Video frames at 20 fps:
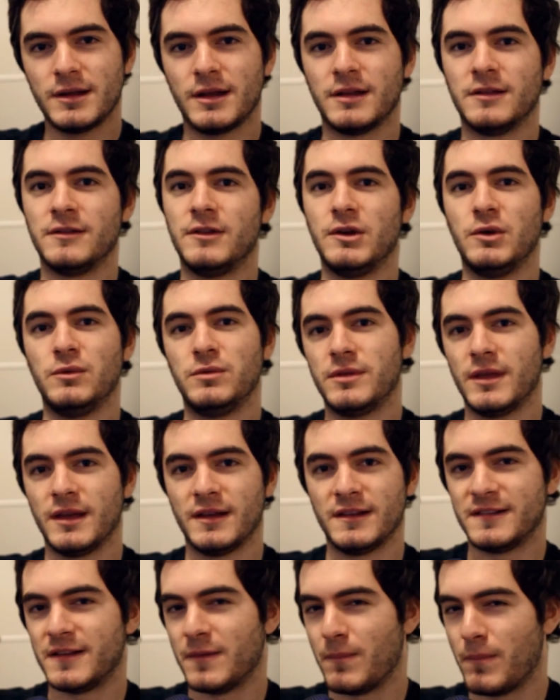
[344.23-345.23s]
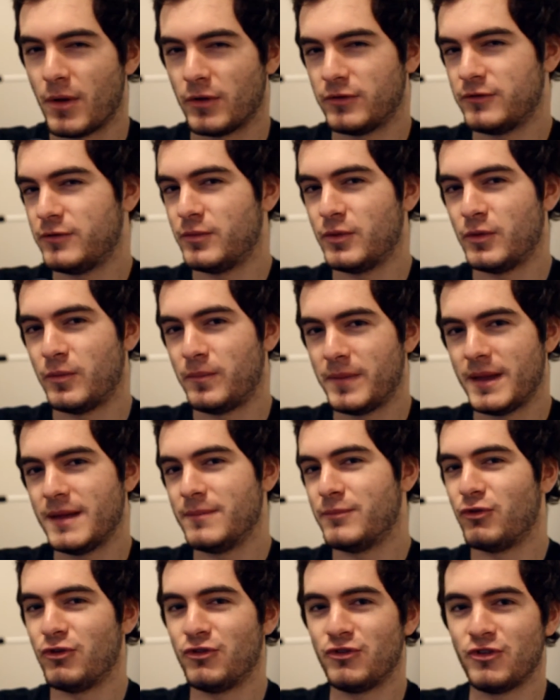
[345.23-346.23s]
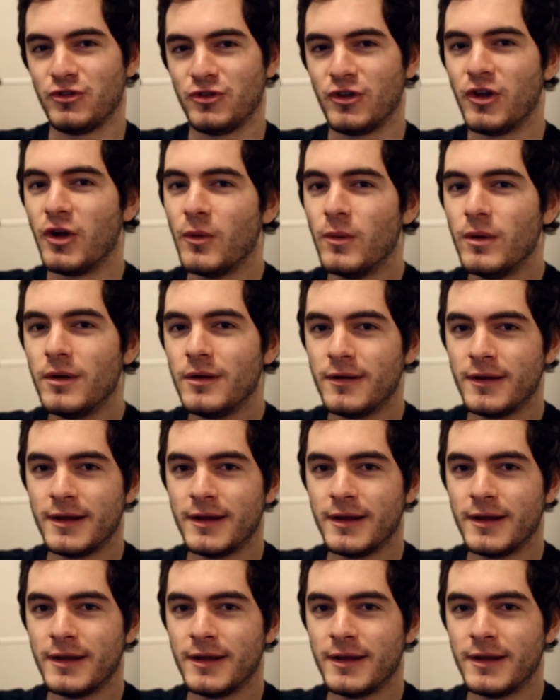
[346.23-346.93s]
and do things that multiple people should do.